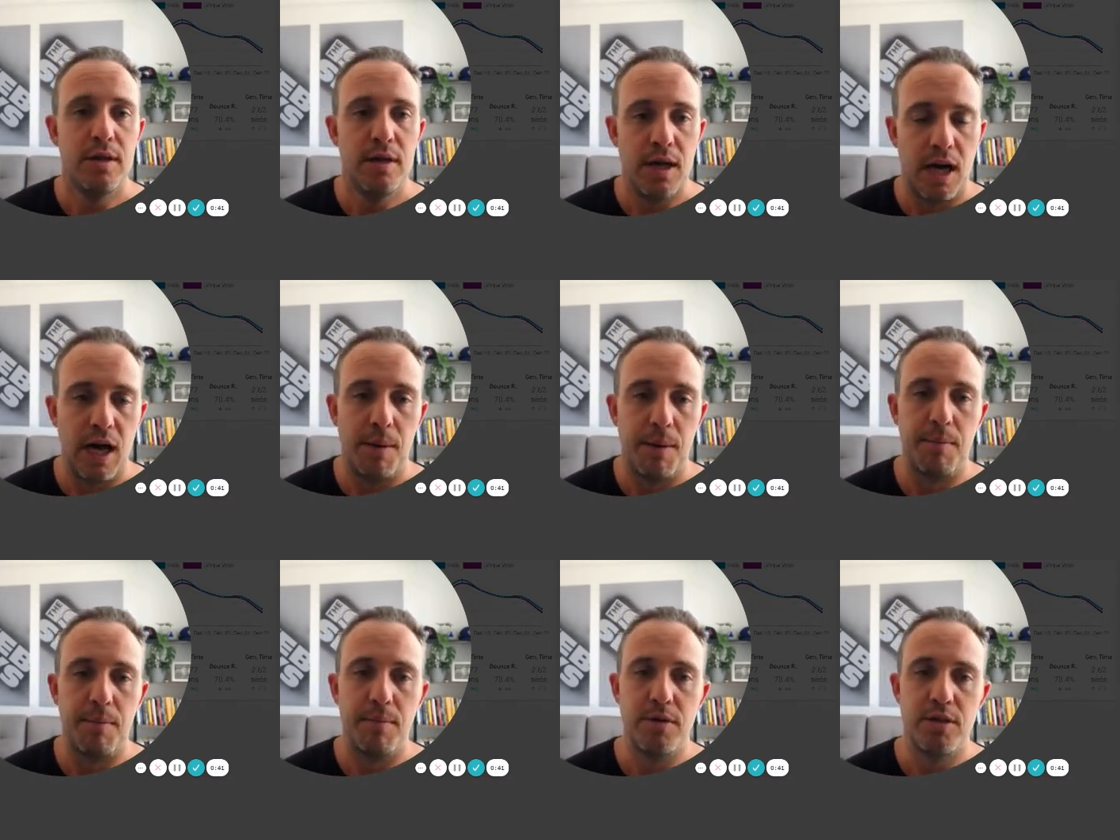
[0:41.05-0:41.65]

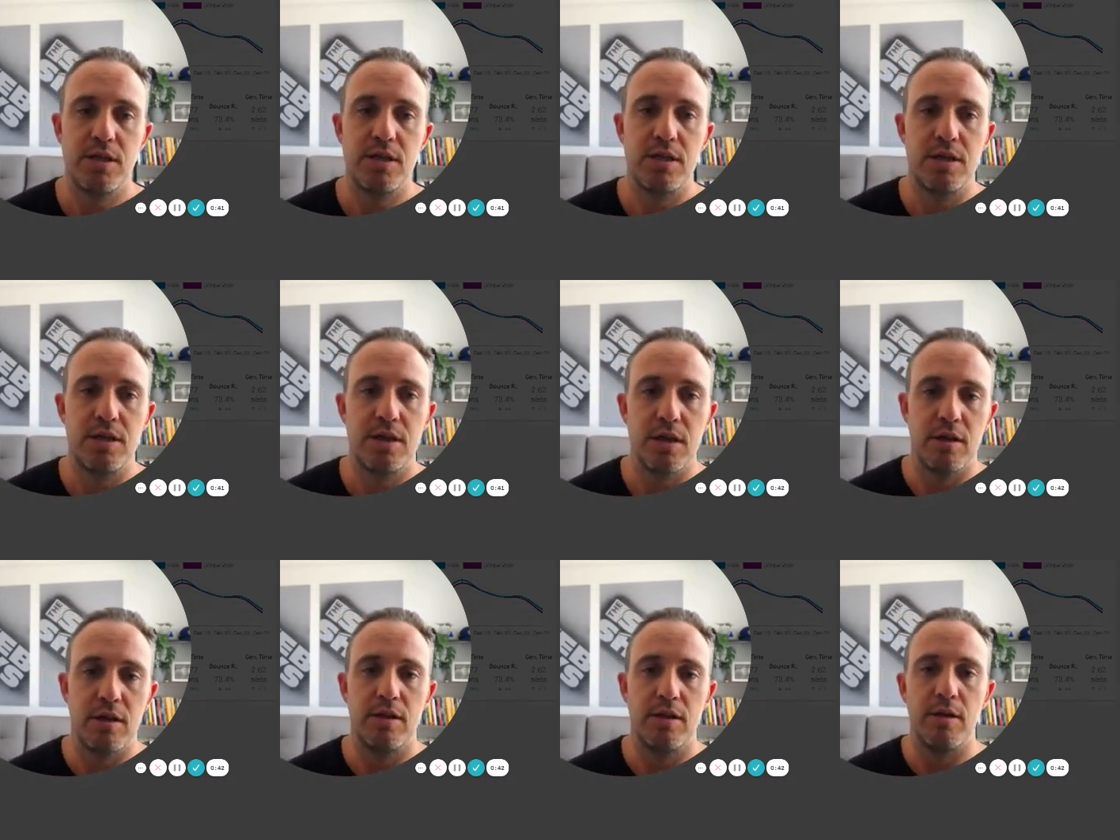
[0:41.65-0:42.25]

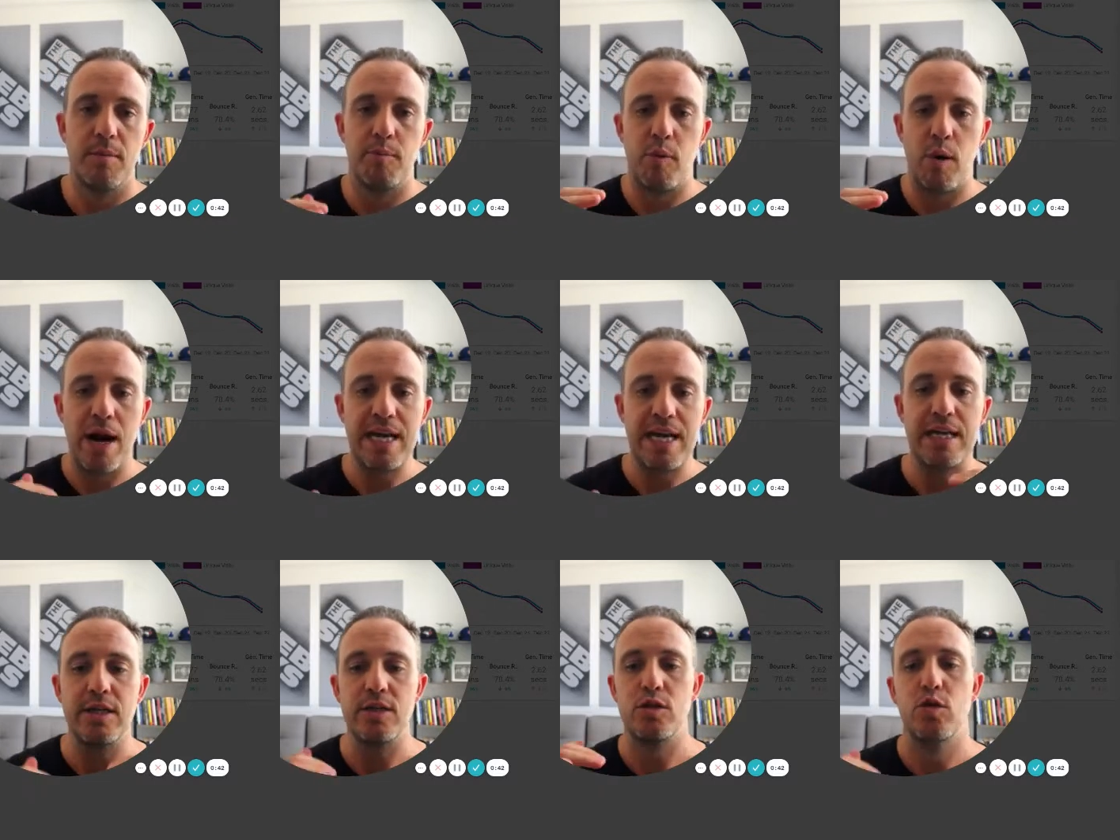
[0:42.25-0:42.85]
The
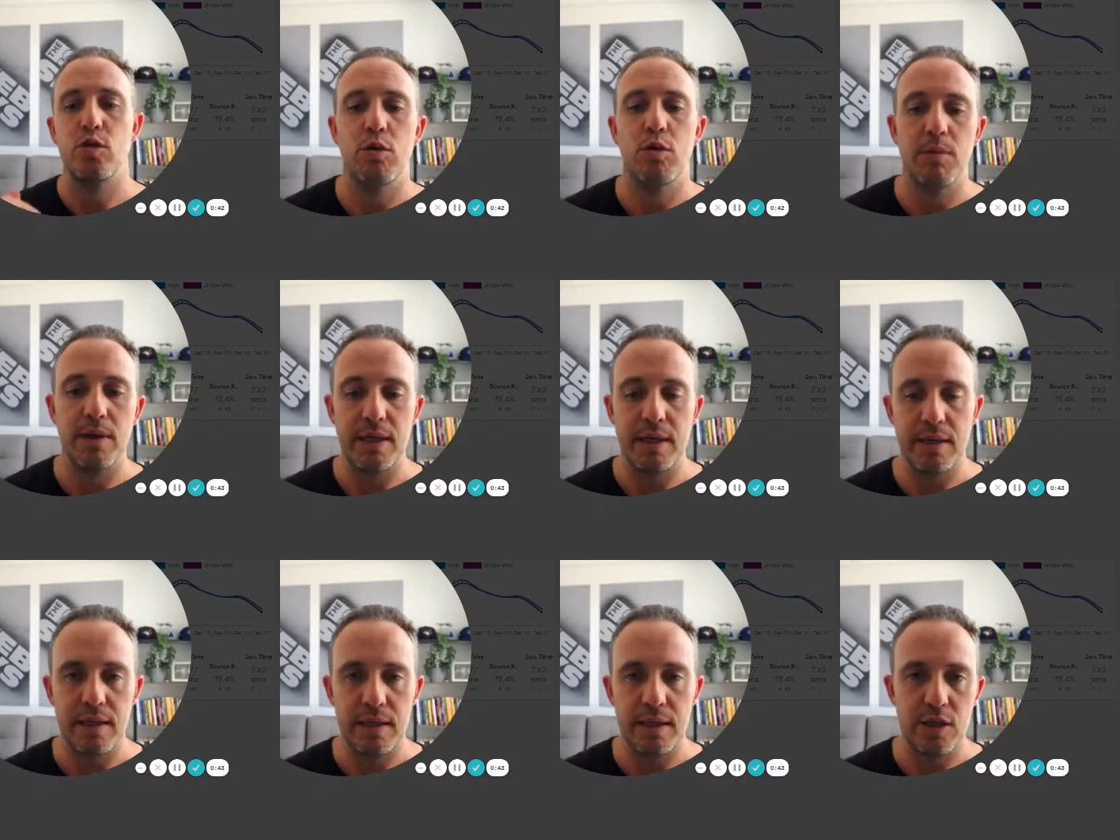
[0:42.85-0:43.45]
break is
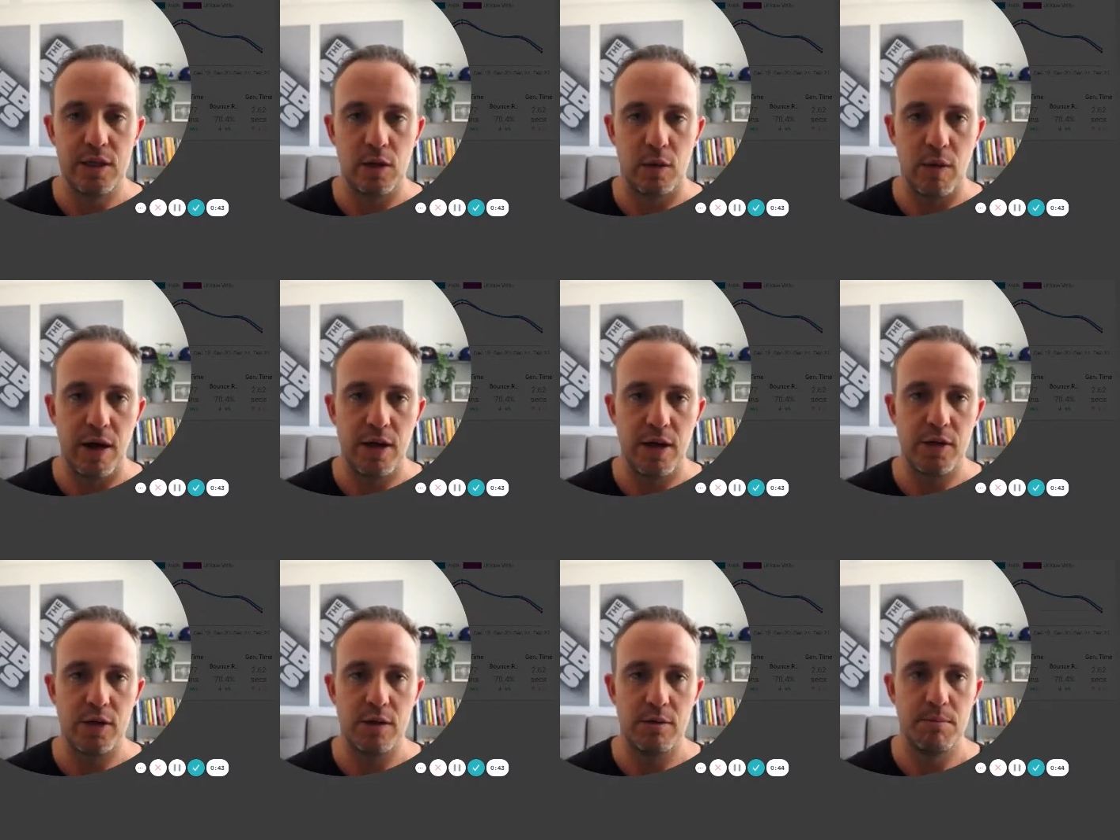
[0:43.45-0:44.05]
normally the
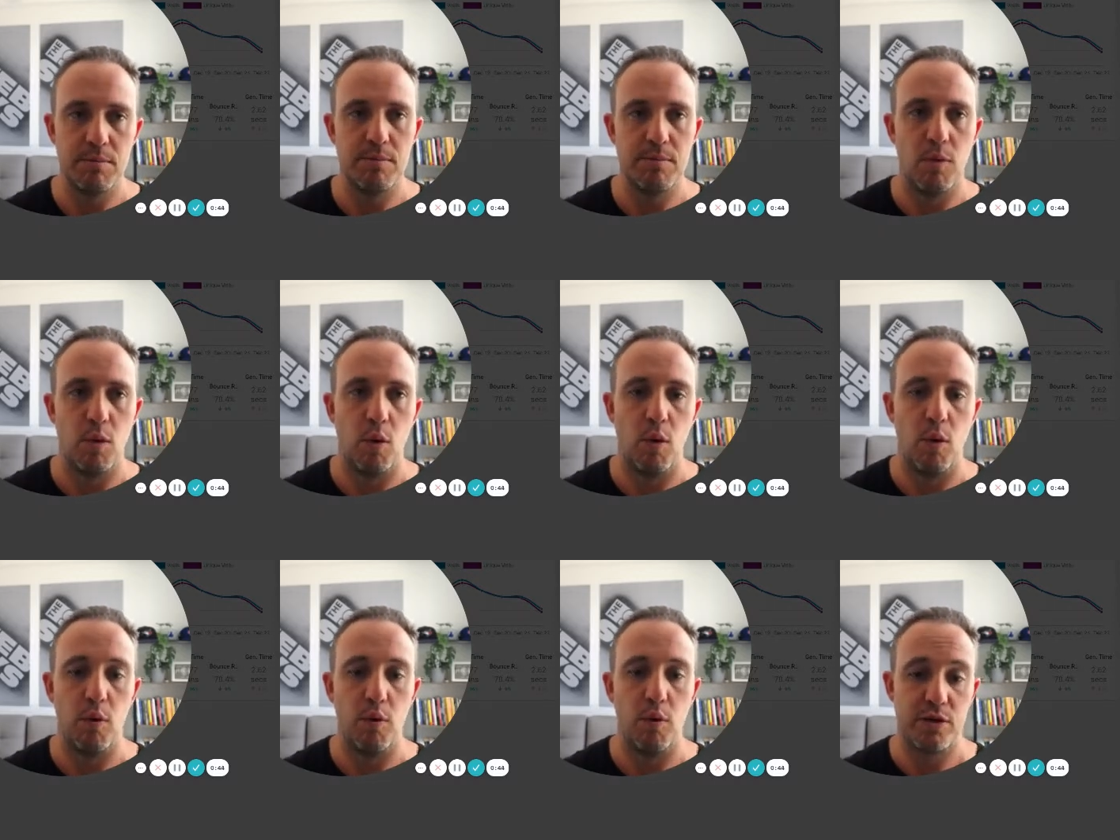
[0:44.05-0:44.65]
integration
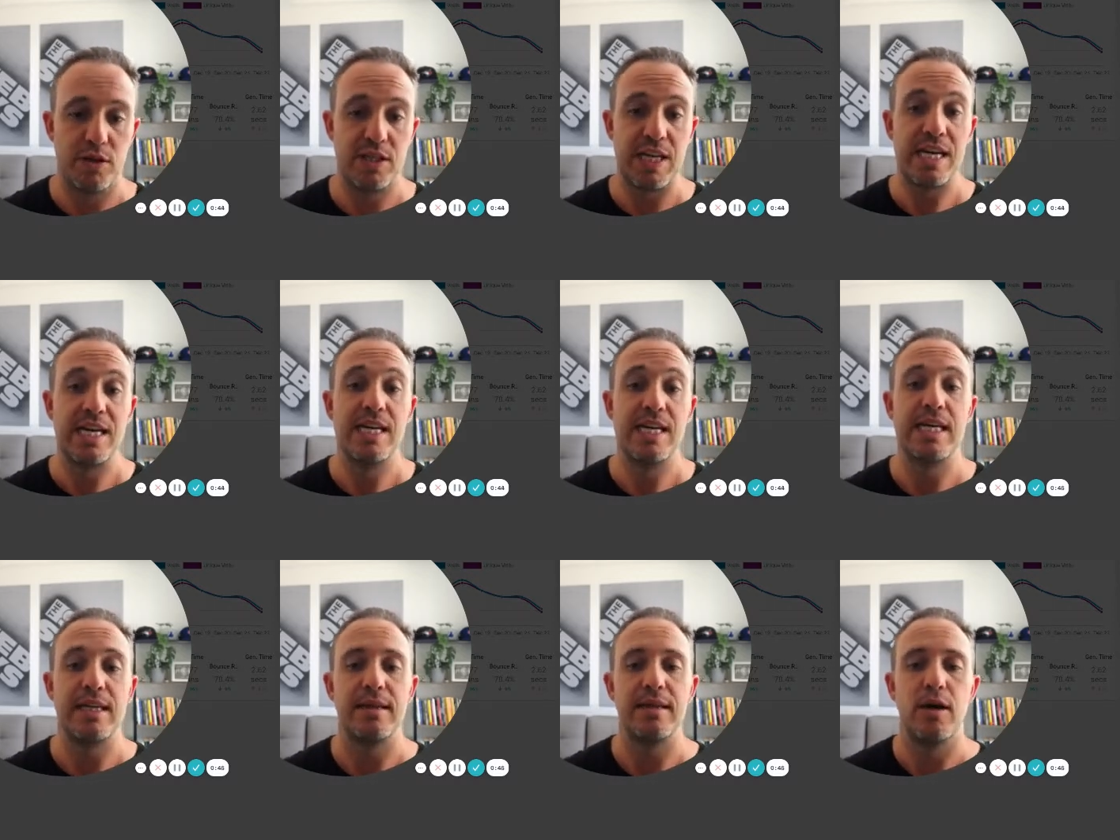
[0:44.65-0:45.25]
or
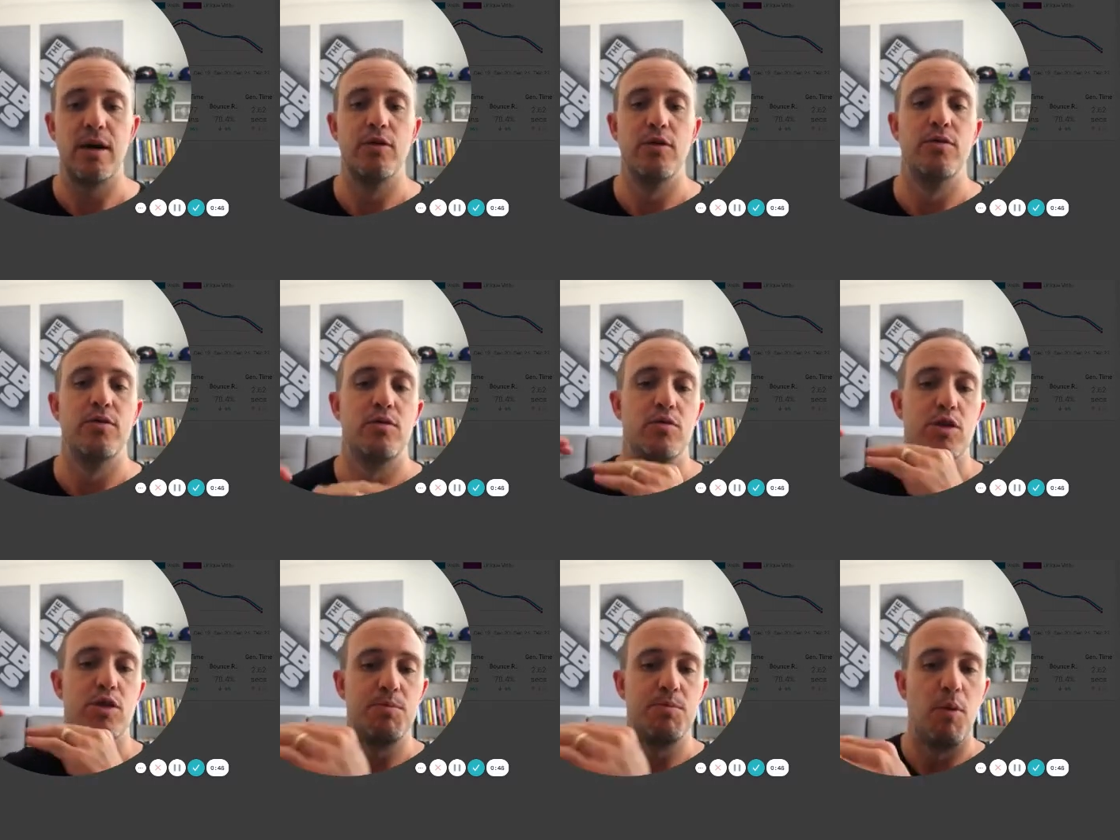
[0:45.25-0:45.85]
sending
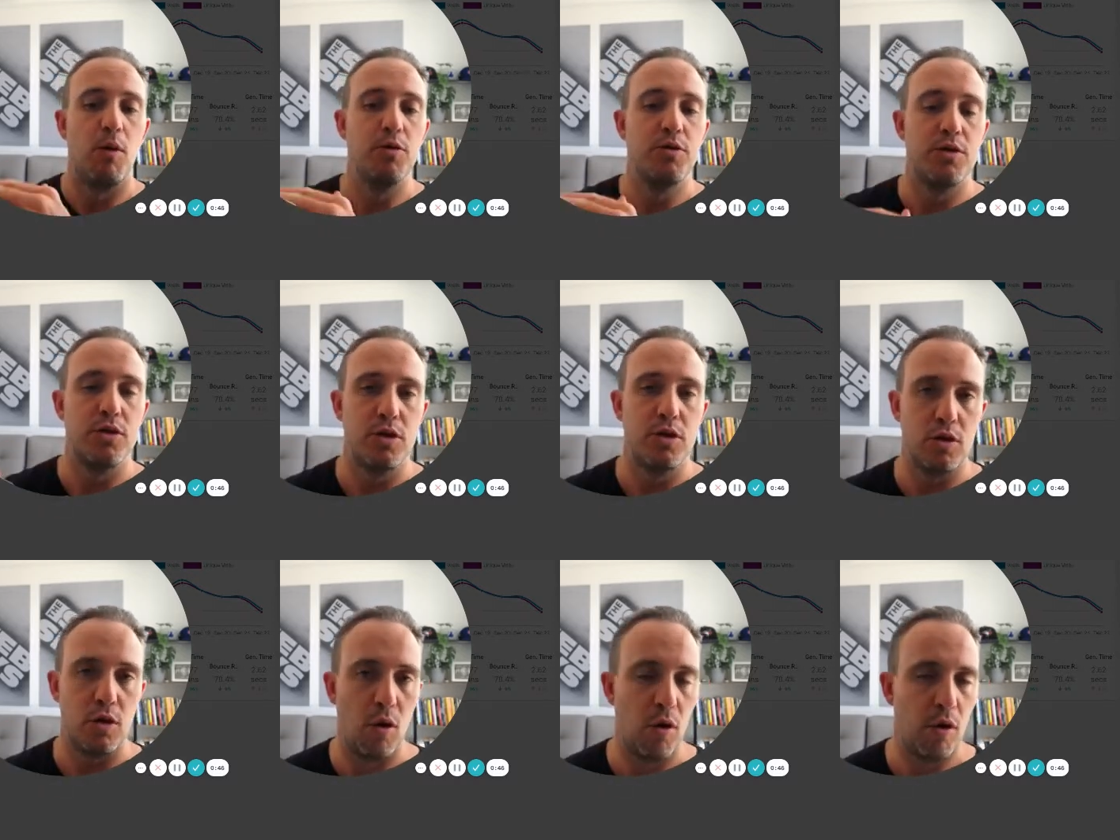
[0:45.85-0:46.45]
those
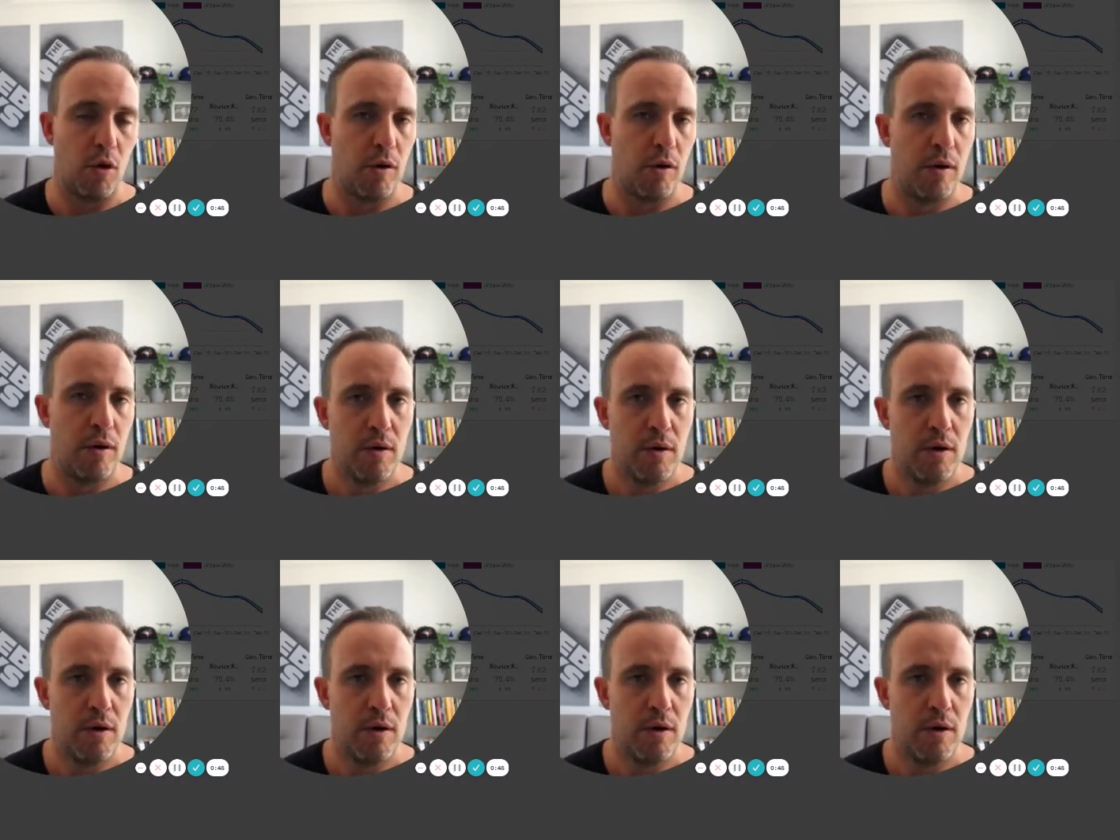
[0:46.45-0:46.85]
responses on